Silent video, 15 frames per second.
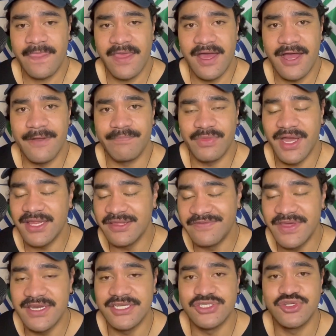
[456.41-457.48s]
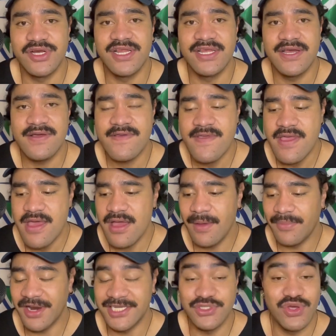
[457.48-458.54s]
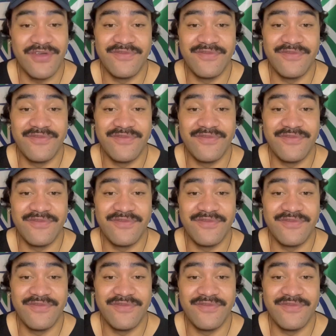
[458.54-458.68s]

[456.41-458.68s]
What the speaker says: I live here in Australia, but I still